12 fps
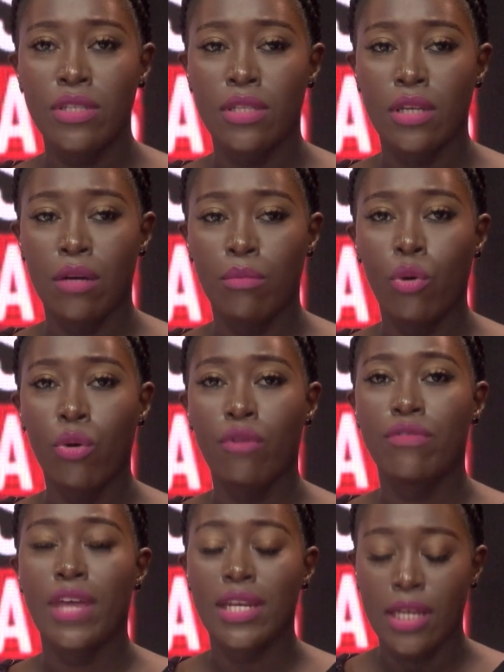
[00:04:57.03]
uh, more
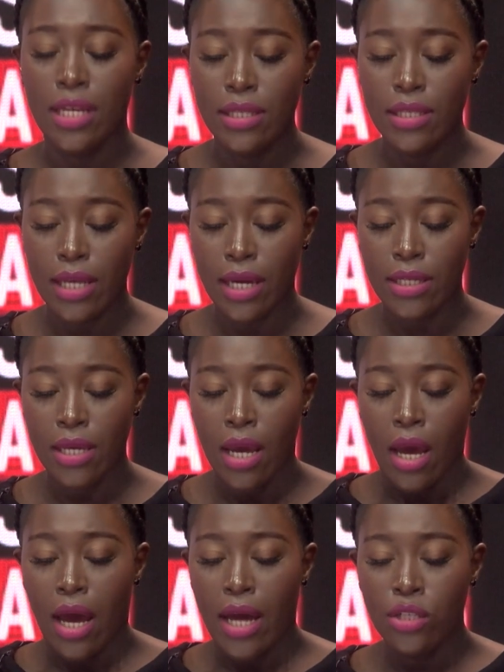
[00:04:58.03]
of that insight,
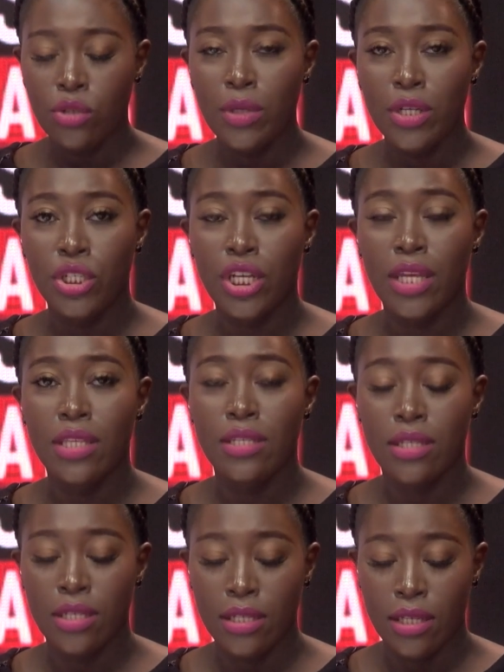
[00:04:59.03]
I just want to share the
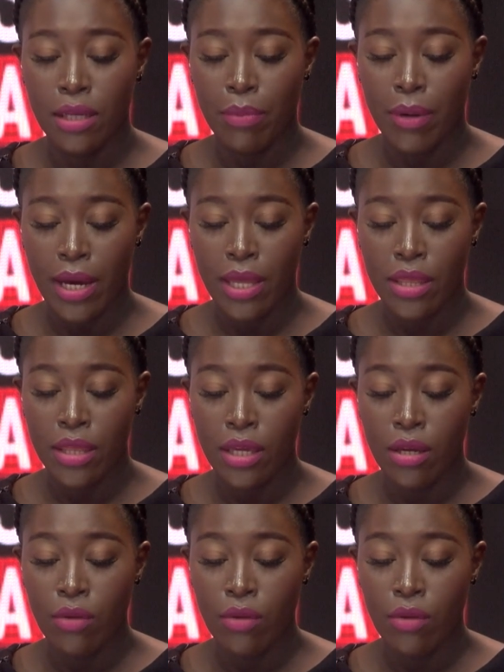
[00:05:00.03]
statistic by the